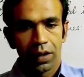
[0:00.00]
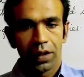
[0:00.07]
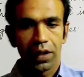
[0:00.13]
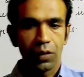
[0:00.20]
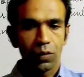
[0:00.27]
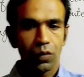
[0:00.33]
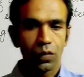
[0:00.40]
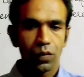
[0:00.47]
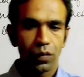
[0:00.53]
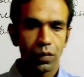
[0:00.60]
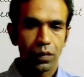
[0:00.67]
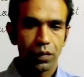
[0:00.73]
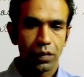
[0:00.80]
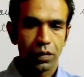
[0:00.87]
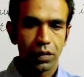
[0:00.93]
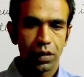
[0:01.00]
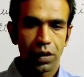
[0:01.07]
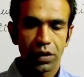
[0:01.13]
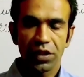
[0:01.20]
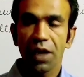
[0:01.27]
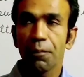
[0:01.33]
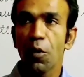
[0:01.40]
Now
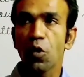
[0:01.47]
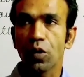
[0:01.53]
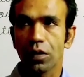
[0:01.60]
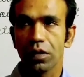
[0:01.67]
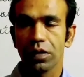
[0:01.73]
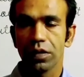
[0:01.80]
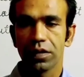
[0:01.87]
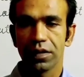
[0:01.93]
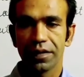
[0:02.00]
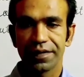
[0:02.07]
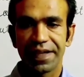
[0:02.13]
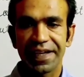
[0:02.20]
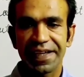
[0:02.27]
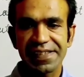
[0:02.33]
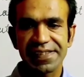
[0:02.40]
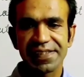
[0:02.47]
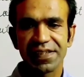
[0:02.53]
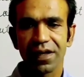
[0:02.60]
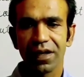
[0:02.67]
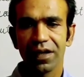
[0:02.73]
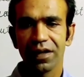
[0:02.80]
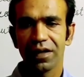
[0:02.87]
the book, that
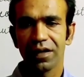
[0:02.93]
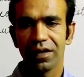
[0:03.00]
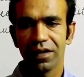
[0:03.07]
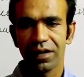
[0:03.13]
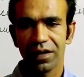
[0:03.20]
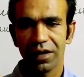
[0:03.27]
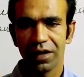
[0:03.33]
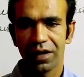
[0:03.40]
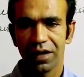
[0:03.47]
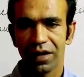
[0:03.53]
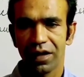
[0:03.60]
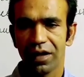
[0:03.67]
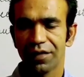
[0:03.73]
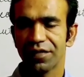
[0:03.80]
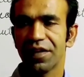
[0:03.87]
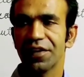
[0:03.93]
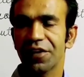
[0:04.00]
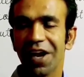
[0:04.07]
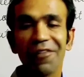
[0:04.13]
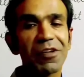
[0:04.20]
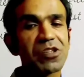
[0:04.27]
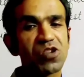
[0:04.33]
is The
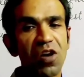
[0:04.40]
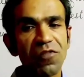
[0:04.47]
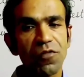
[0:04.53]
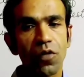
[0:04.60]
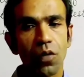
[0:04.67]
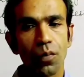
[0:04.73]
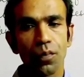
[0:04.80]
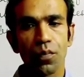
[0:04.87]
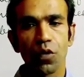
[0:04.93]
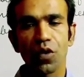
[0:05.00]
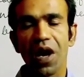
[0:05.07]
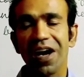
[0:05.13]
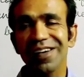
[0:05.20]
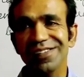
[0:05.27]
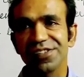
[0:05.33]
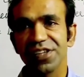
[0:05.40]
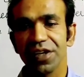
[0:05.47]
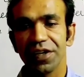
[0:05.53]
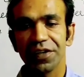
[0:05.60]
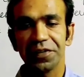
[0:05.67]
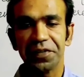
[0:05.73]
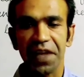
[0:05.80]
Travels of
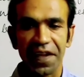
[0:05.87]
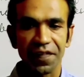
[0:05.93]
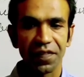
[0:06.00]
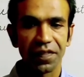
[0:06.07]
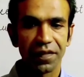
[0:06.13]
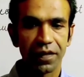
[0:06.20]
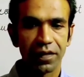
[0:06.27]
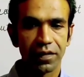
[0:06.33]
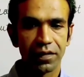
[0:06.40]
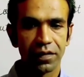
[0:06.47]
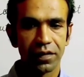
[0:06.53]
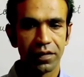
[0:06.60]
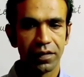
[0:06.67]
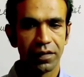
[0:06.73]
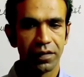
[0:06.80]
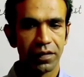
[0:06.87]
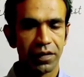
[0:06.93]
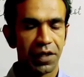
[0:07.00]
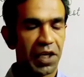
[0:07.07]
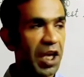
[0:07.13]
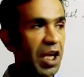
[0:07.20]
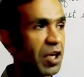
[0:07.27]
Monarch 10,
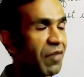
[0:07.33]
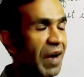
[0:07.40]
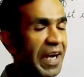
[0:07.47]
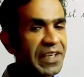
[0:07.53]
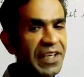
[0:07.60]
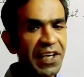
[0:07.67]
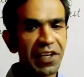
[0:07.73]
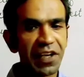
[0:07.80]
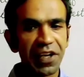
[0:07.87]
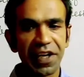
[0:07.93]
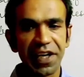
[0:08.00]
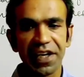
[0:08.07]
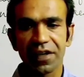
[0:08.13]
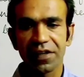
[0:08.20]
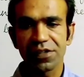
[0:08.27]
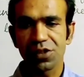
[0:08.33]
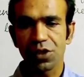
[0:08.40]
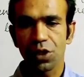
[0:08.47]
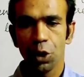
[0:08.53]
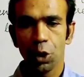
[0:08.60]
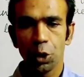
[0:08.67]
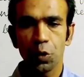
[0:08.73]
invited readers
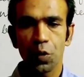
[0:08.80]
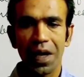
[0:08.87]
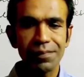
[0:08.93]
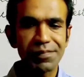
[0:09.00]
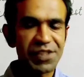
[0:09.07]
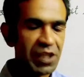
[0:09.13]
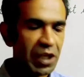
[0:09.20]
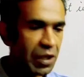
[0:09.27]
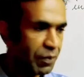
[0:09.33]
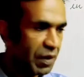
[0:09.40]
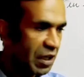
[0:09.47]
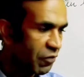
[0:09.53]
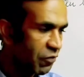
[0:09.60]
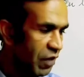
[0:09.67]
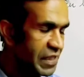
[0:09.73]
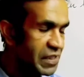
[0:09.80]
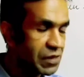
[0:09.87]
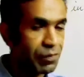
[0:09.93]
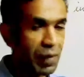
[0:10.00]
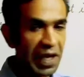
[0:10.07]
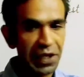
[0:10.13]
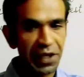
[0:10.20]
to help study
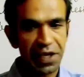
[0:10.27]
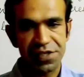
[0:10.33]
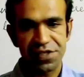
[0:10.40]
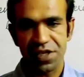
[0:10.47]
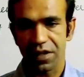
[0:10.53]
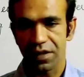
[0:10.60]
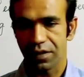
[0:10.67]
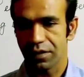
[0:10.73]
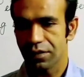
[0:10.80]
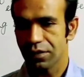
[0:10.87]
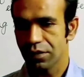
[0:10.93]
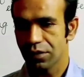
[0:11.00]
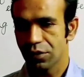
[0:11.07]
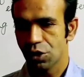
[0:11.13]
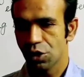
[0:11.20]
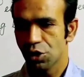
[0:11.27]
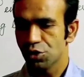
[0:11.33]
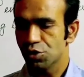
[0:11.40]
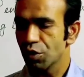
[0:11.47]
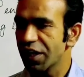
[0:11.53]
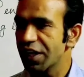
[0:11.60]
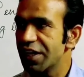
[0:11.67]
butterflies' migration.
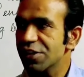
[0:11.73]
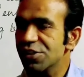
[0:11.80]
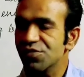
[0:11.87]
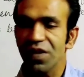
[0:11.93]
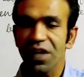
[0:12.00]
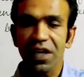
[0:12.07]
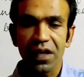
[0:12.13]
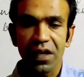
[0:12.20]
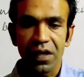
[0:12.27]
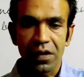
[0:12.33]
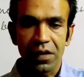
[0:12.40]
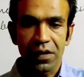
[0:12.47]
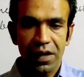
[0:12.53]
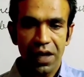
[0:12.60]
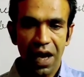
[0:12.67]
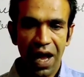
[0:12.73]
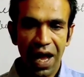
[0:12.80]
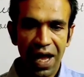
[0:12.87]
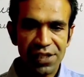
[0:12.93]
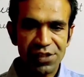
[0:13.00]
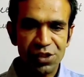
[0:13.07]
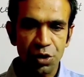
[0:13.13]
So readers were
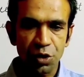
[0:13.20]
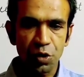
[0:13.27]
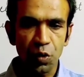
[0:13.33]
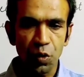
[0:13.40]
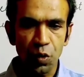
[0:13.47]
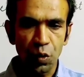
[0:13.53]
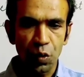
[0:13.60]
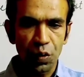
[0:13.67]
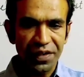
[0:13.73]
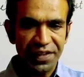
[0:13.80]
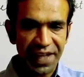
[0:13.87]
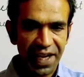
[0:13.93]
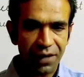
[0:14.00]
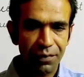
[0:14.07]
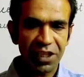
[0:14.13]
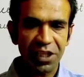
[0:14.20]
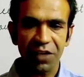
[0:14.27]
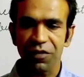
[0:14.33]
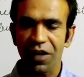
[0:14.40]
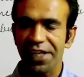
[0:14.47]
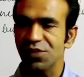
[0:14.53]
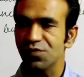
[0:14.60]
asked to tag
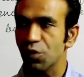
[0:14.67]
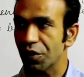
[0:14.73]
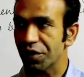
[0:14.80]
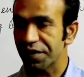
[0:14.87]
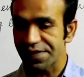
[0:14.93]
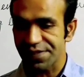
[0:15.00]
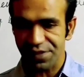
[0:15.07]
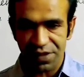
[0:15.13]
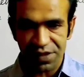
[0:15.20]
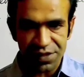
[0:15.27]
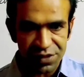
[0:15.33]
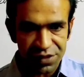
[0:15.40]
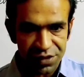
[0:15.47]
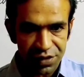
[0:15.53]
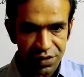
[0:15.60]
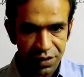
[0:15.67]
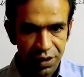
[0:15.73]
butterflies for research